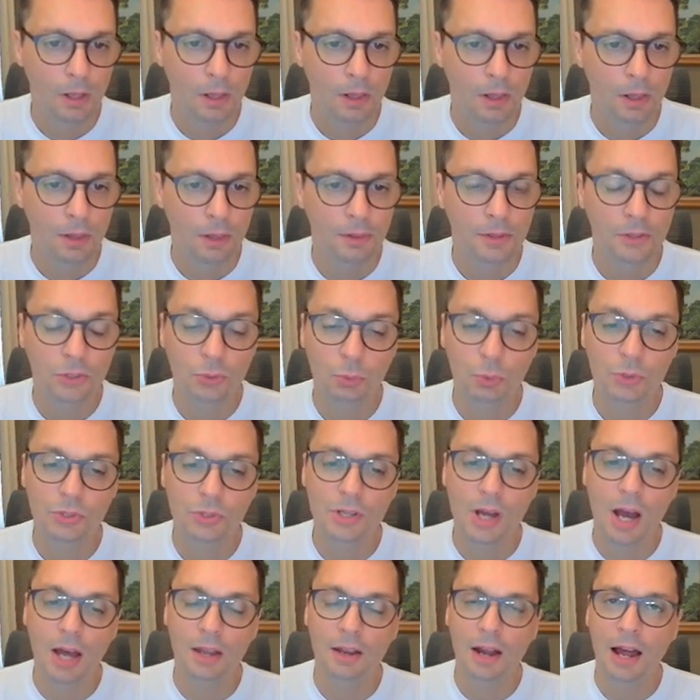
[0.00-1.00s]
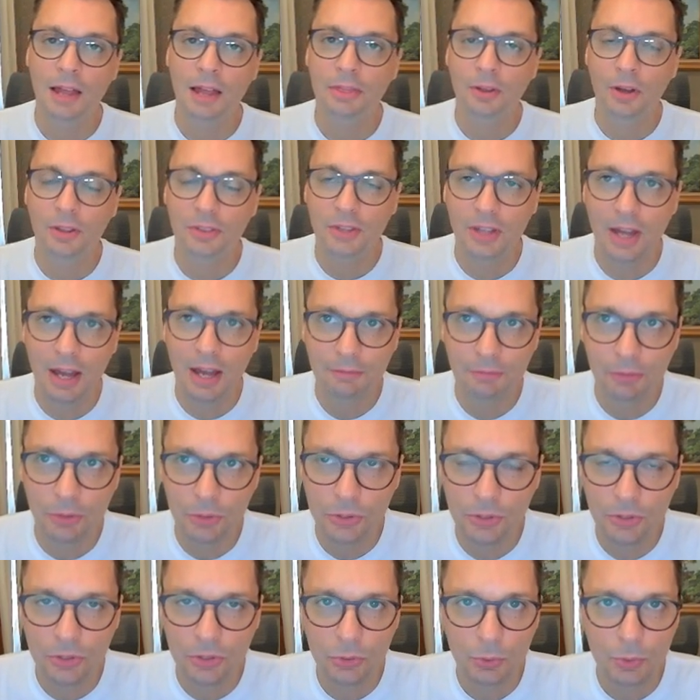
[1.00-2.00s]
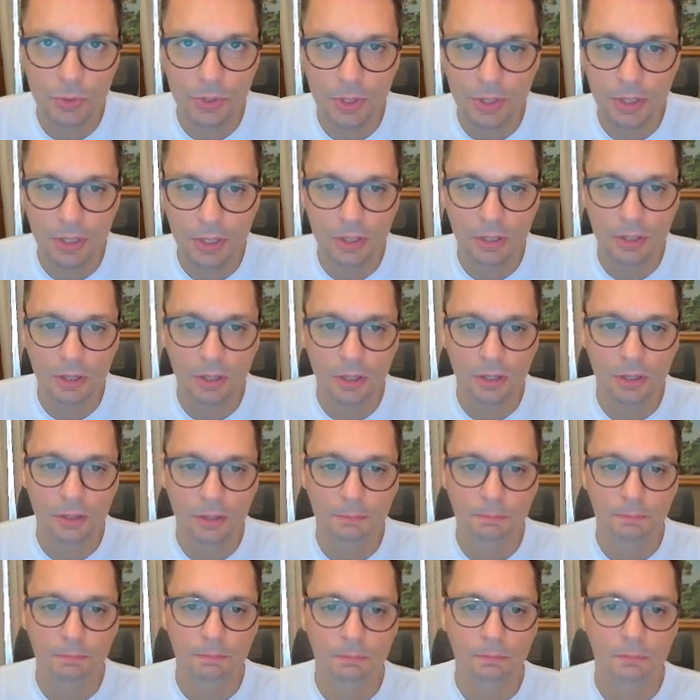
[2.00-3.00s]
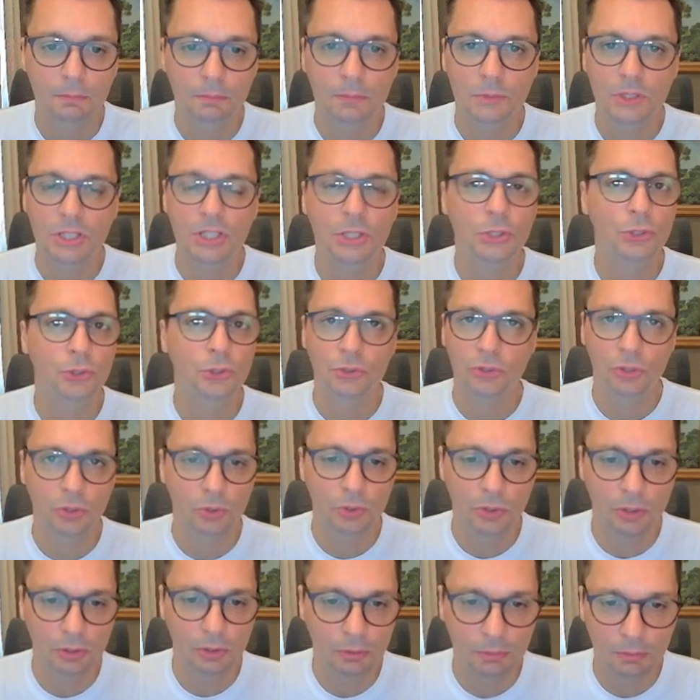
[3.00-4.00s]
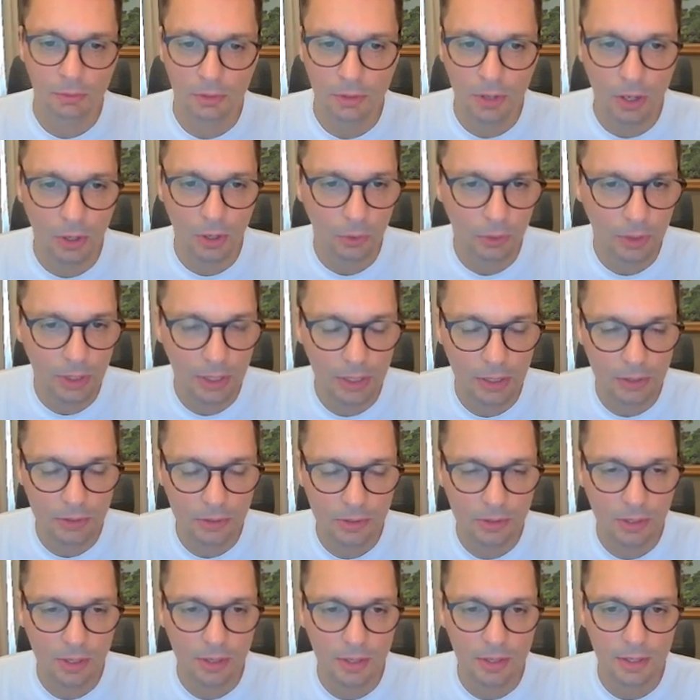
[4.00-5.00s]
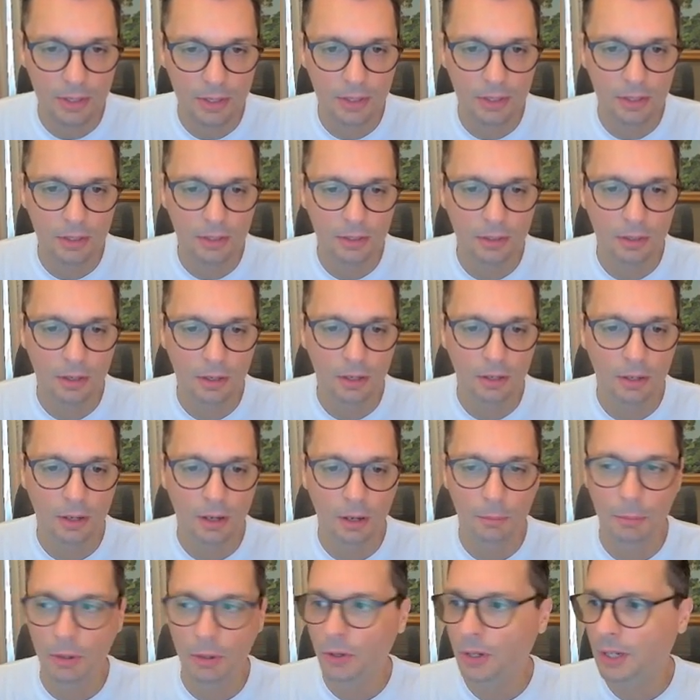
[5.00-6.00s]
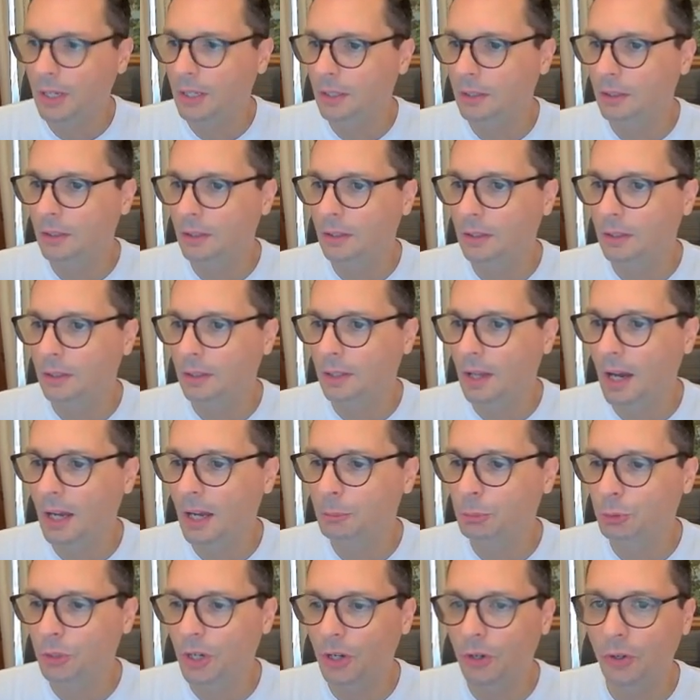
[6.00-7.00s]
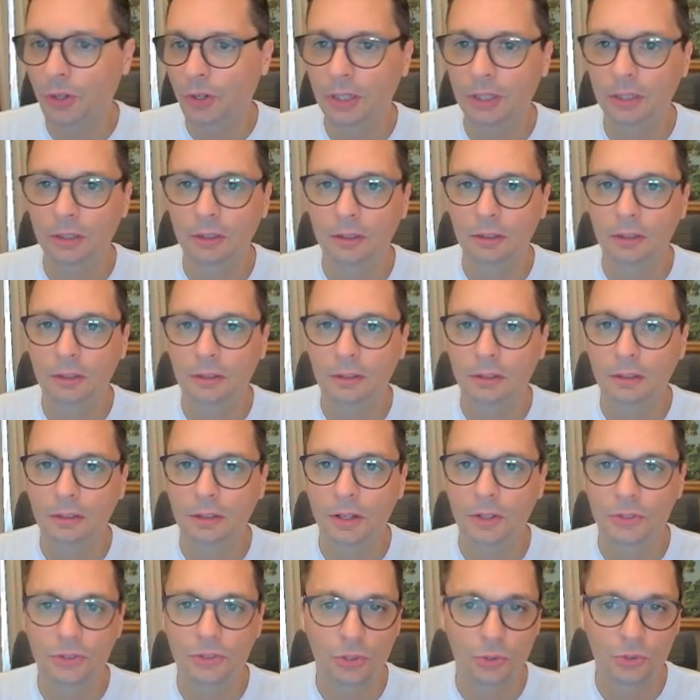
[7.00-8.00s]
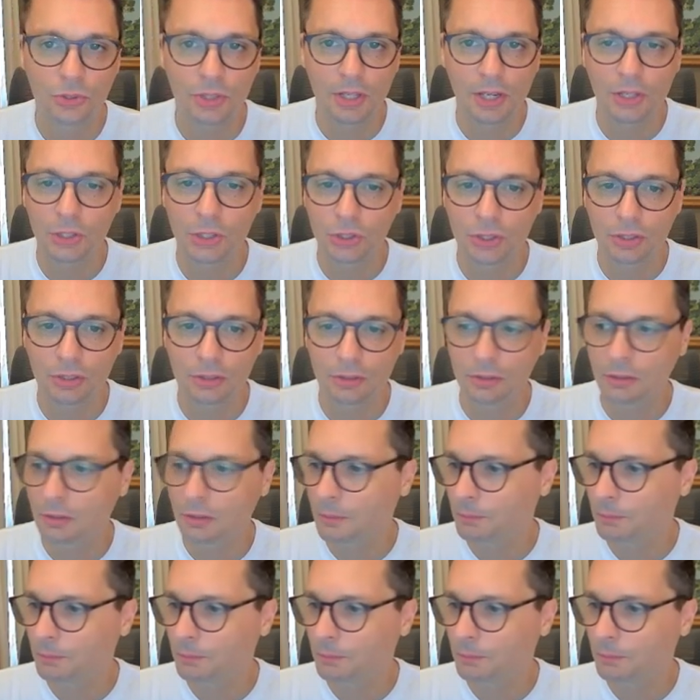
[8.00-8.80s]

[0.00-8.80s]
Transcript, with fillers: This was not, I thought at first this was the teachers union. No, it's the American Library Association.